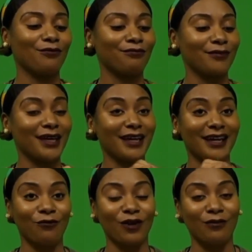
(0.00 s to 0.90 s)

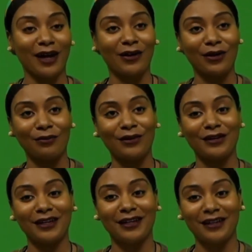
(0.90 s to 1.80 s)
man, what am I going to put
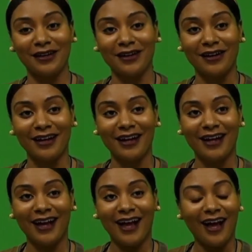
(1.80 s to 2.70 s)
in here?
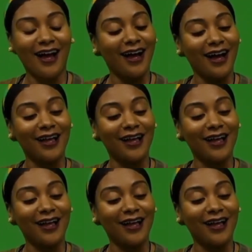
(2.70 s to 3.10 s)
I